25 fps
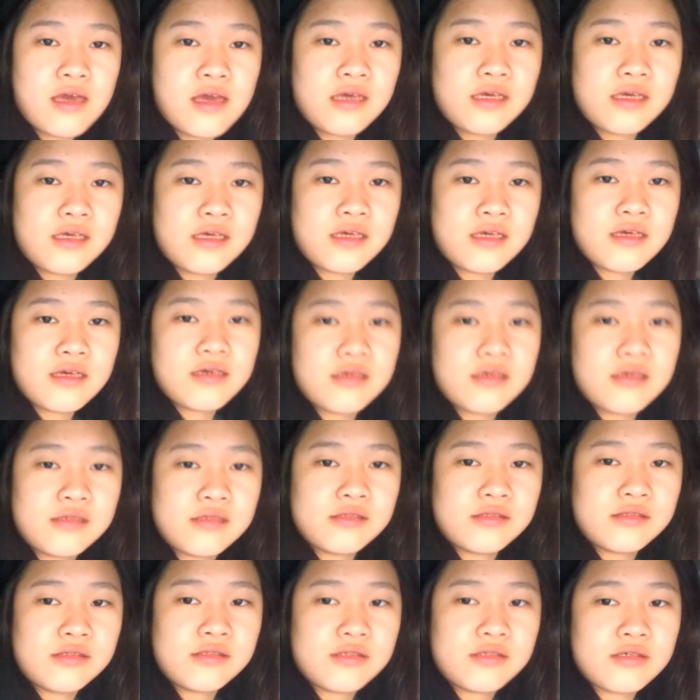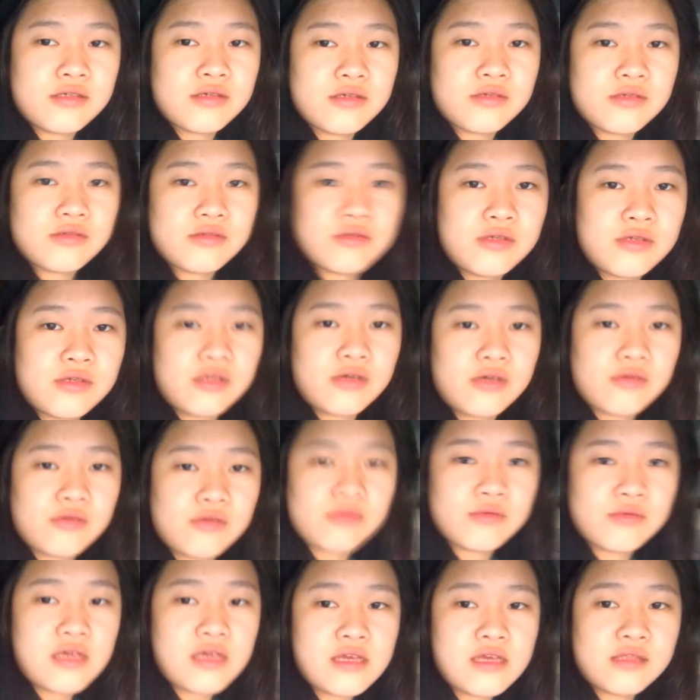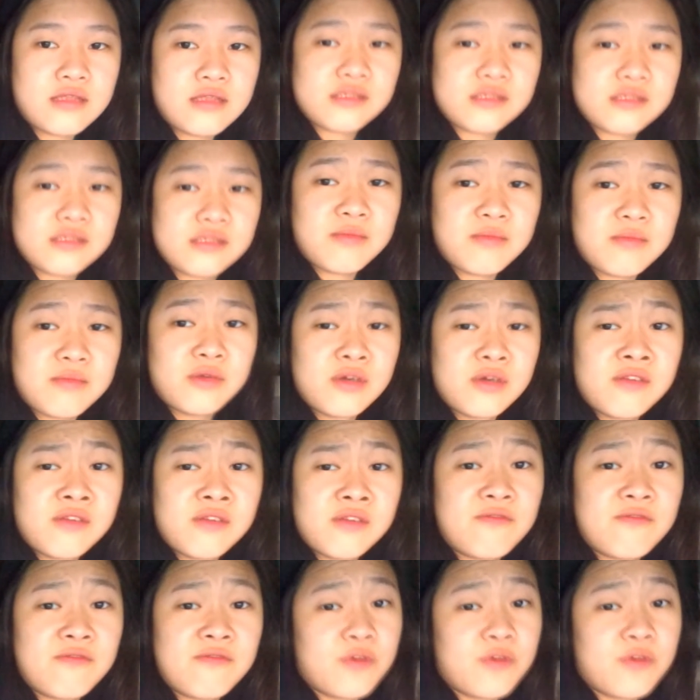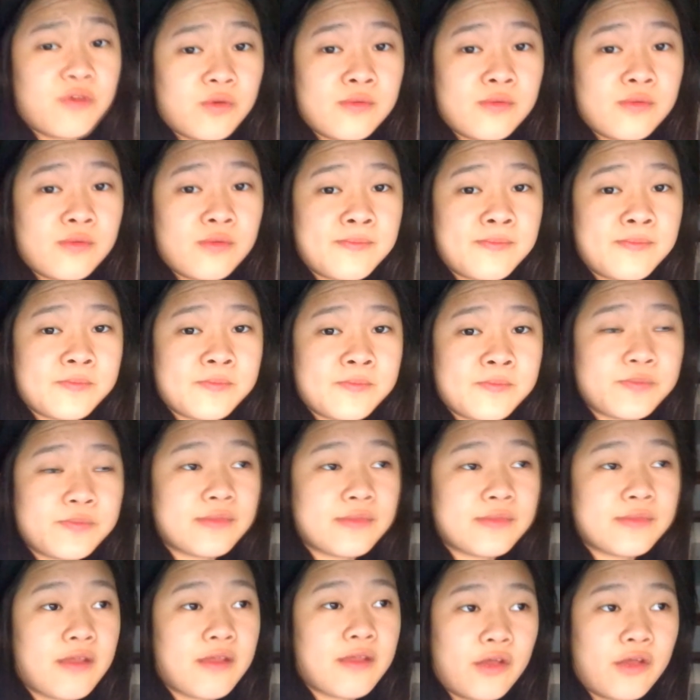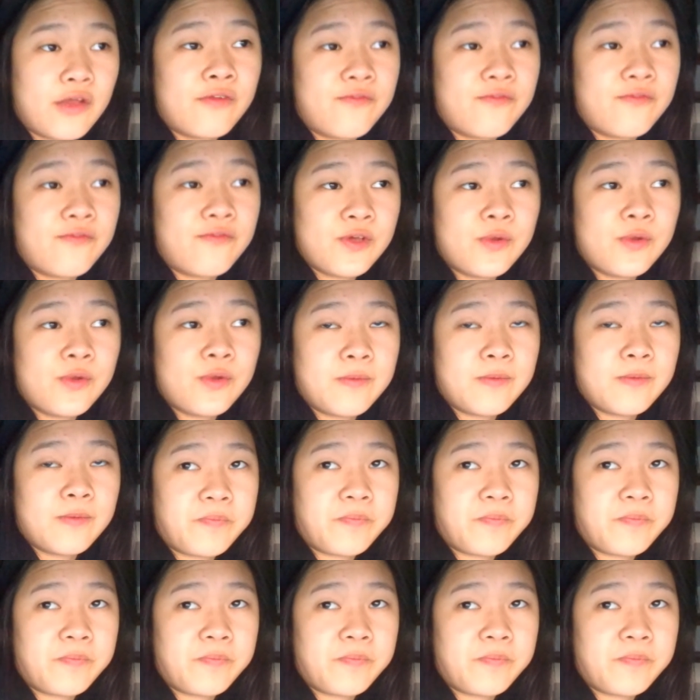And, you know, eat some good food. Good food.